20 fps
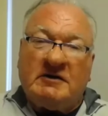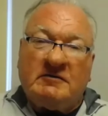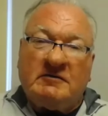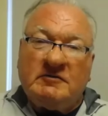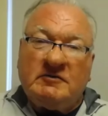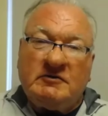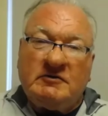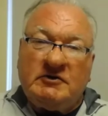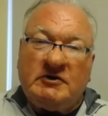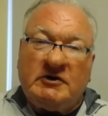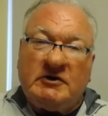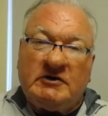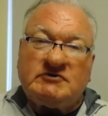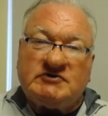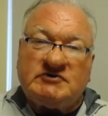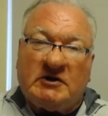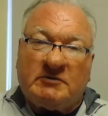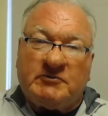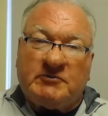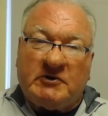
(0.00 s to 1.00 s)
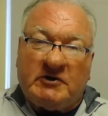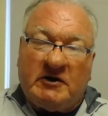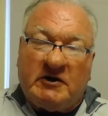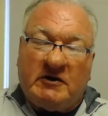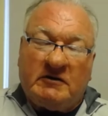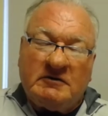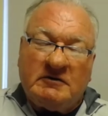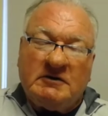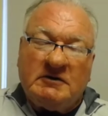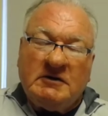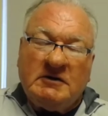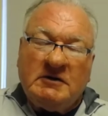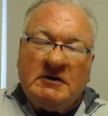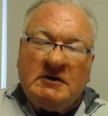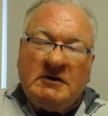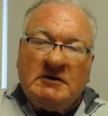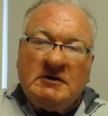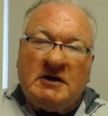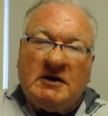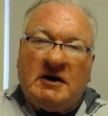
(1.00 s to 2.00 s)
you hit something there.
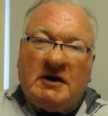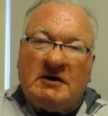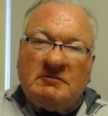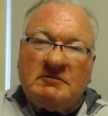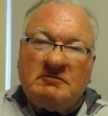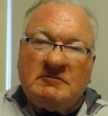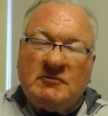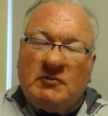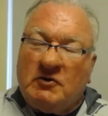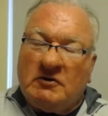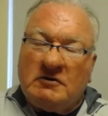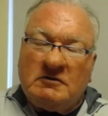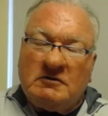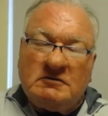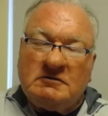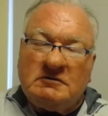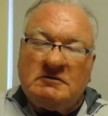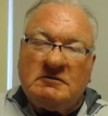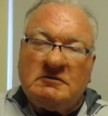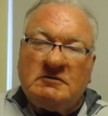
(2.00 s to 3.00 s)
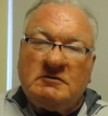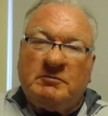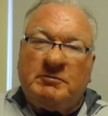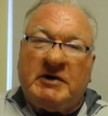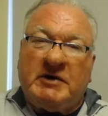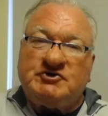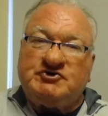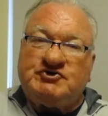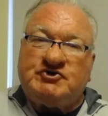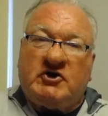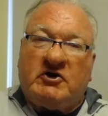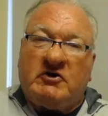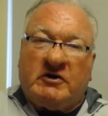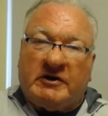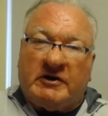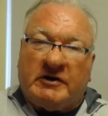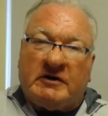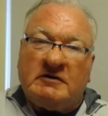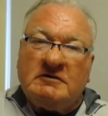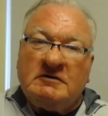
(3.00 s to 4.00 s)
Well, about
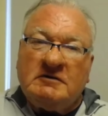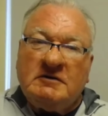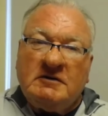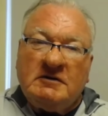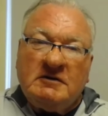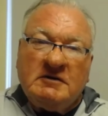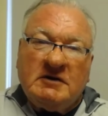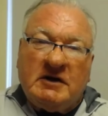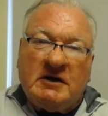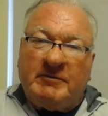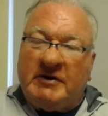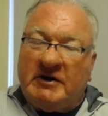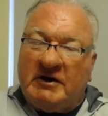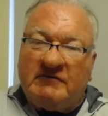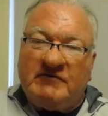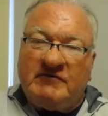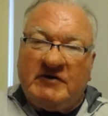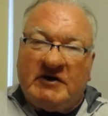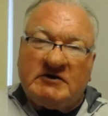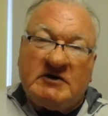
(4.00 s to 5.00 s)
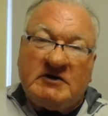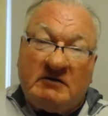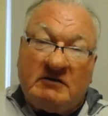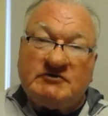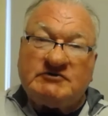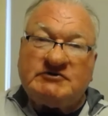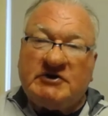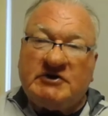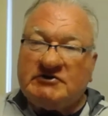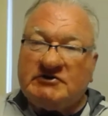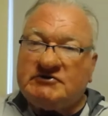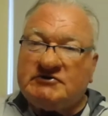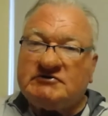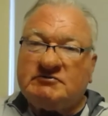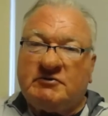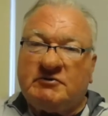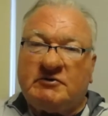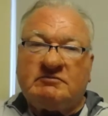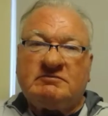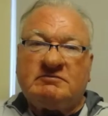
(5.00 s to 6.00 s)
journaling. I mean, I've had conversations
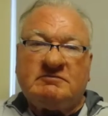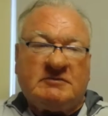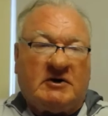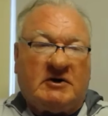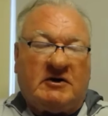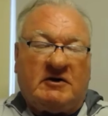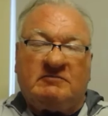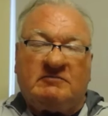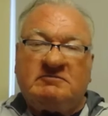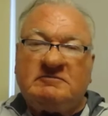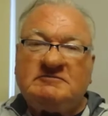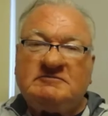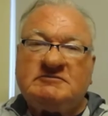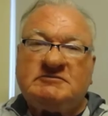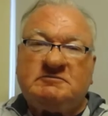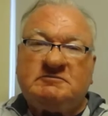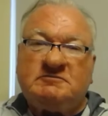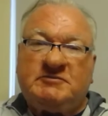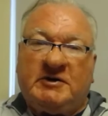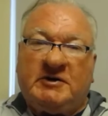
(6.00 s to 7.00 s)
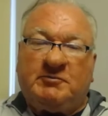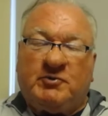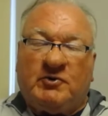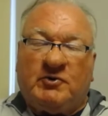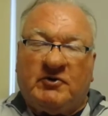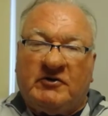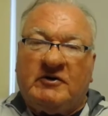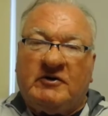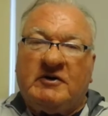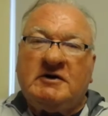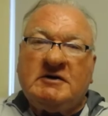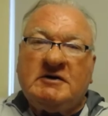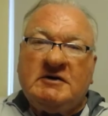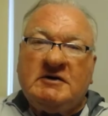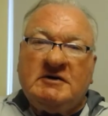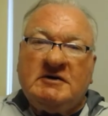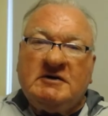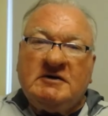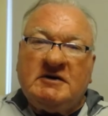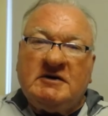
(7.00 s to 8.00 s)
with our people
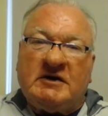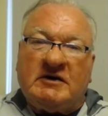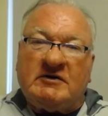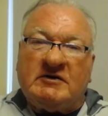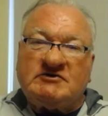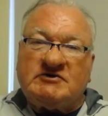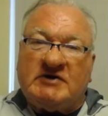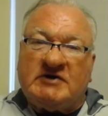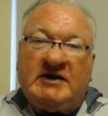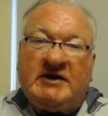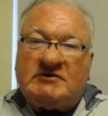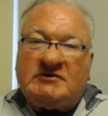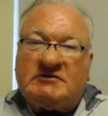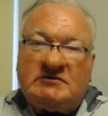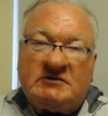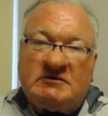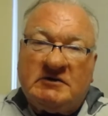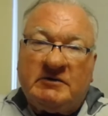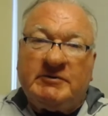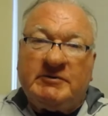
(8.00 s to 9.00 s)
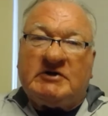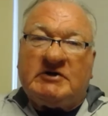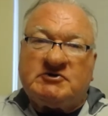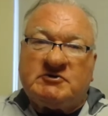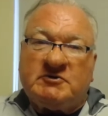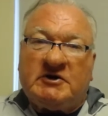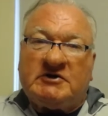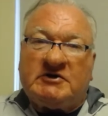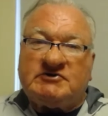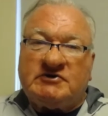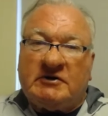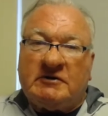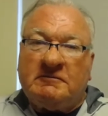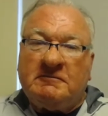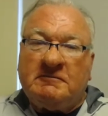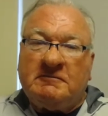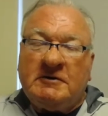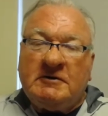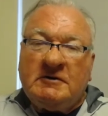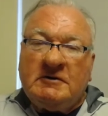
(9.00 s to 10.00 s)
and they say, hey, let me ask you a question.
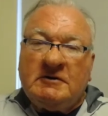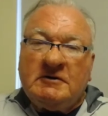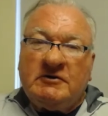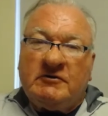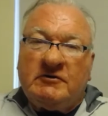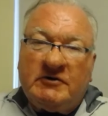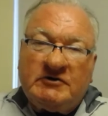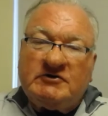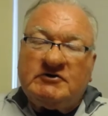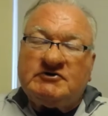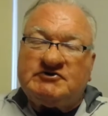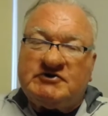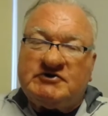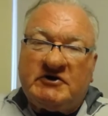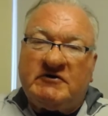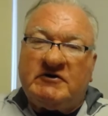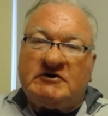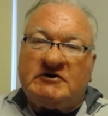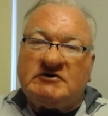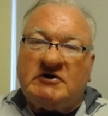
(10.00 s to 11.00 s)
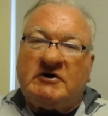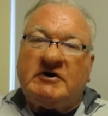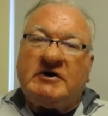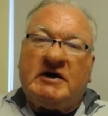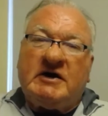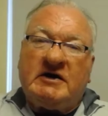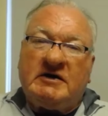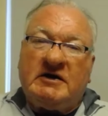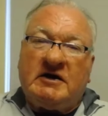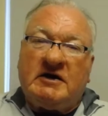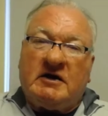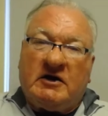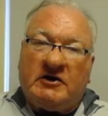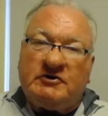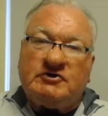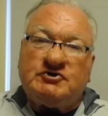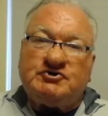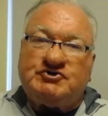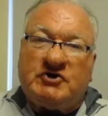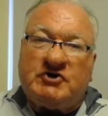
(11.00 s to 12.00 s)
You're into the series. Oh, yeah. Are
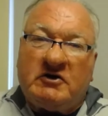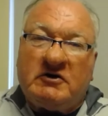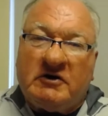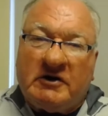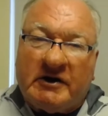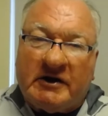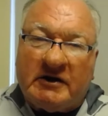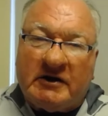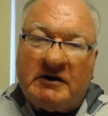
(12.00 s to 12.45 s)
you journaling?